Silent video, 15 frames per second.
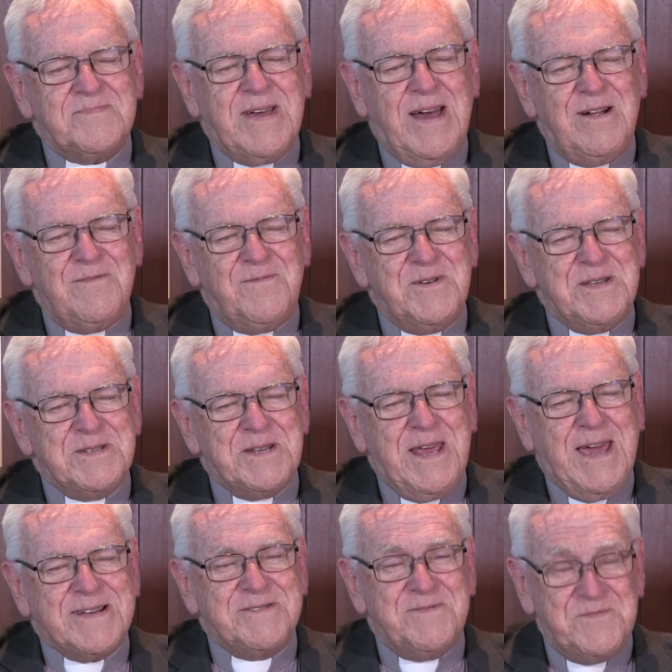Calvary as an
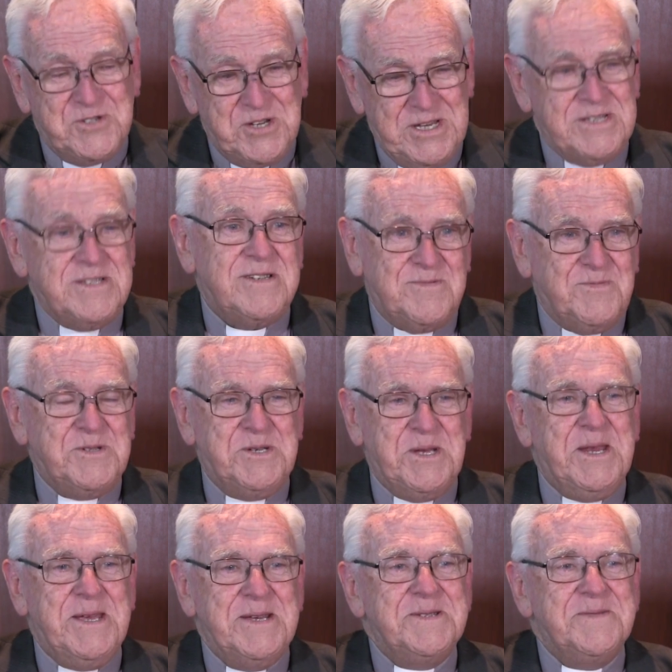act of Jesus, which
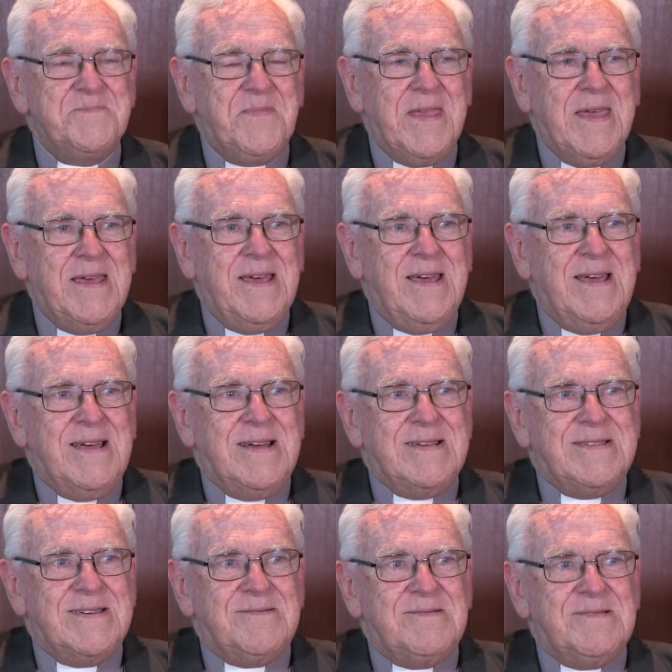it is,
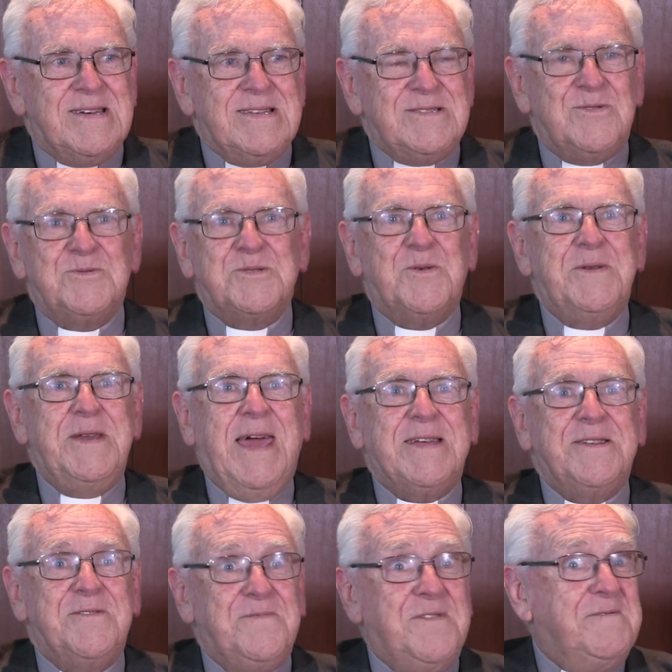that it's also an
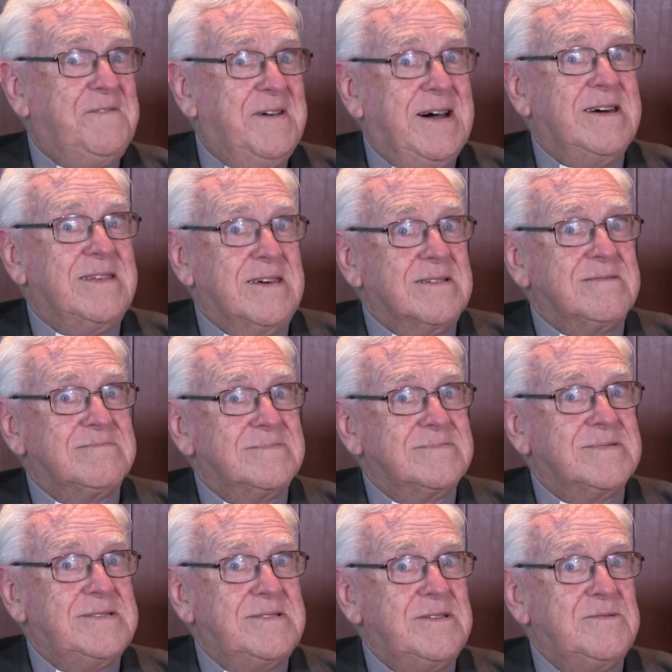act of the Father. In